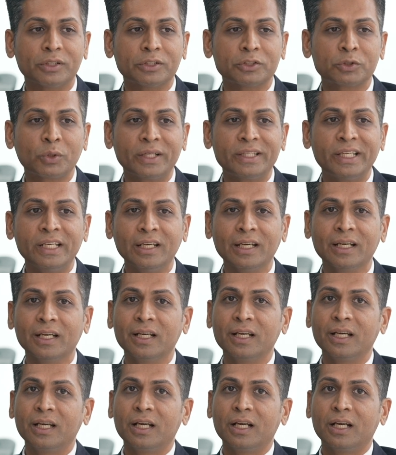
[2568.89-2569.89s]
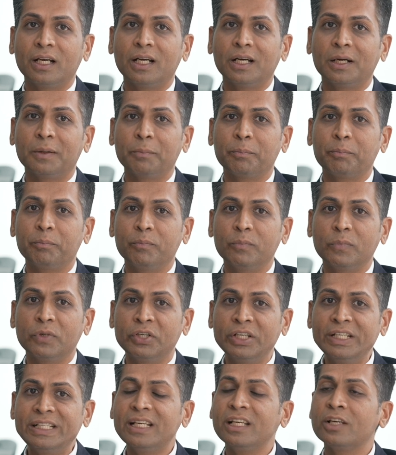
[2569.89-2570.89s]
So I think
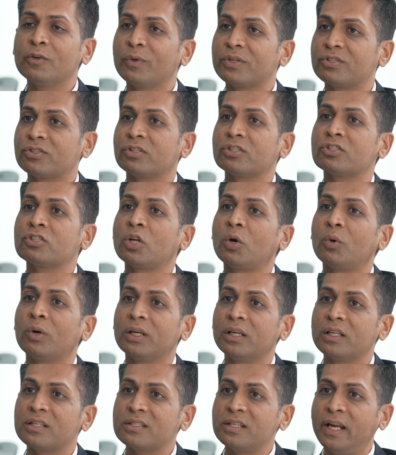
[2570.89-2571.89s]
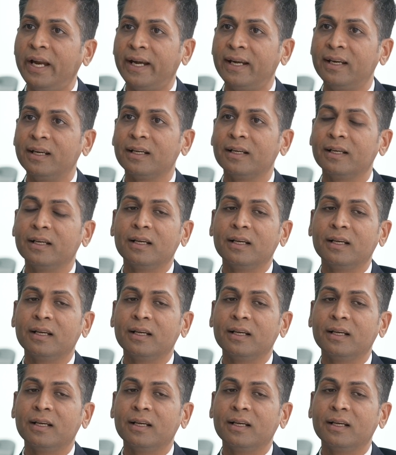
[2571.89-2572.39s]
retail investors now understand